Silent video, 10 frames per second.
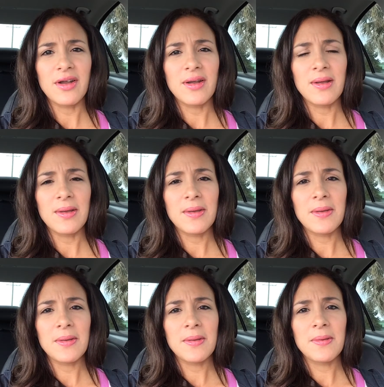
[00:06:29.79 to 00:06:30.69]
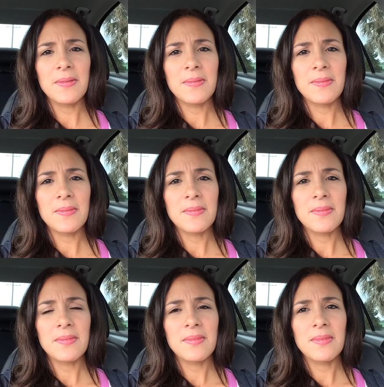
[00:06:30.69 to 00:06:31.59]

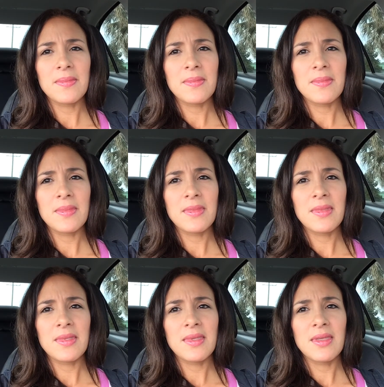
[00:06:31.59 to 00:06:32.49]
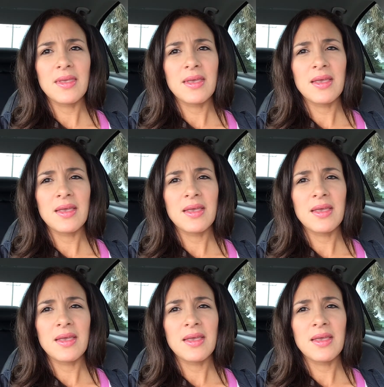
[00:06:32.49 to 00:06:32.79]
(no one is talking)